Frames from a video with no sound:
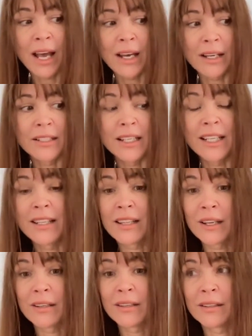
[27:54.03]
and
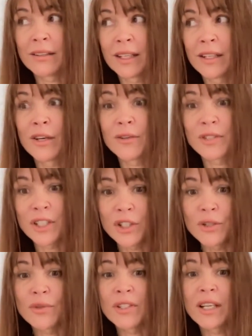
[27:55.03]
in the in those
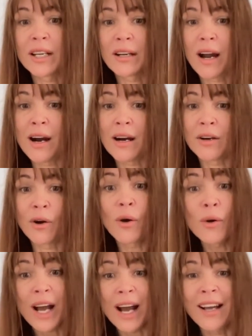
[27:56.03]
issues there are
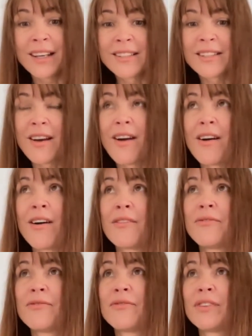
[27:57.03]
all kinds
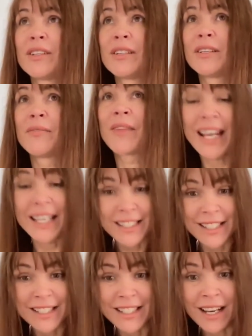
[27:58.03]
of uh,
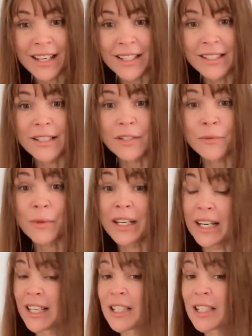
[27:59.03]
exercises where i